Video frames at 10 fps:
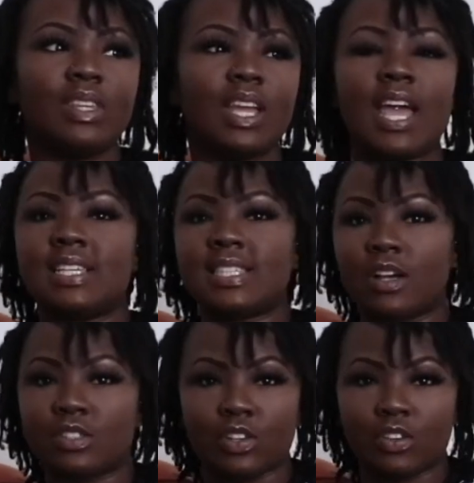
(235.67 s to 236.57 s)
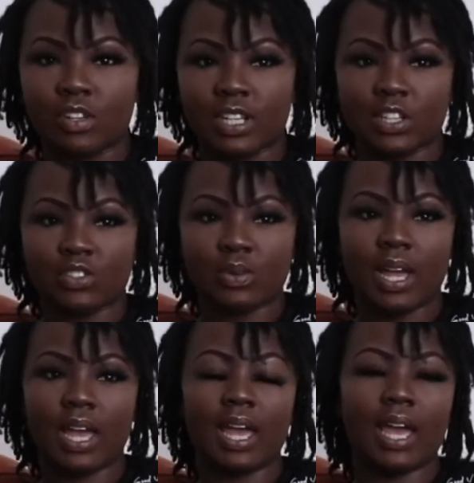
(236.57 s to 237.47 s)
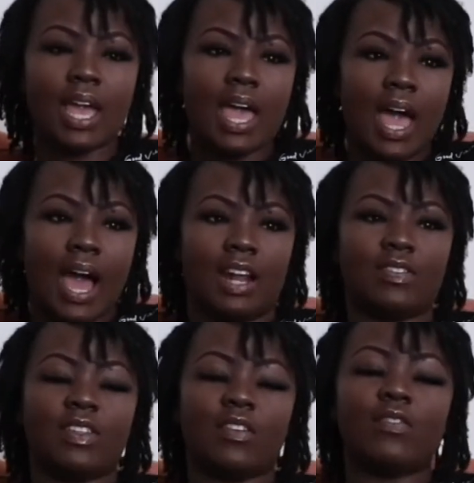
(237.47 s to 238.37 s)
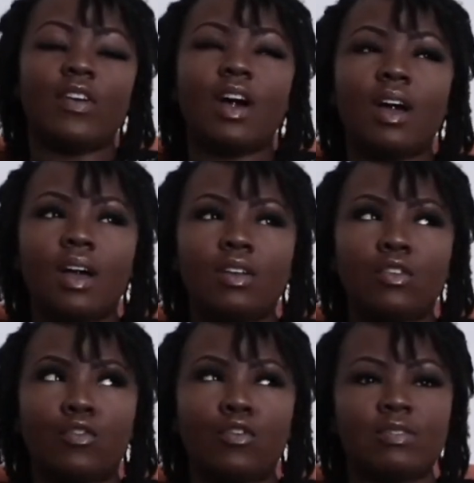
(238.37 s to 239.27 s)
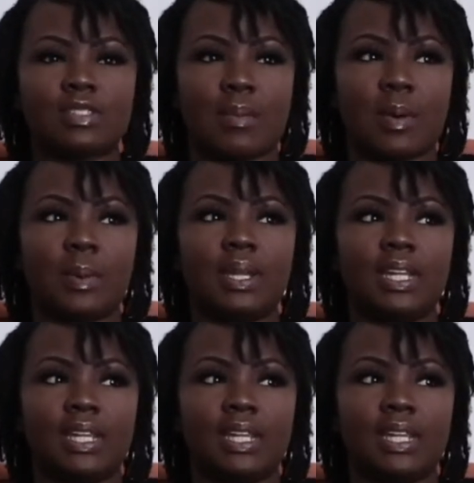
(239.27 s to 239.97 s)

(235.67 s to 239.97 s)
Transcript: hairstyles look good on natural hair. And I think the 3rd or 4th time I went in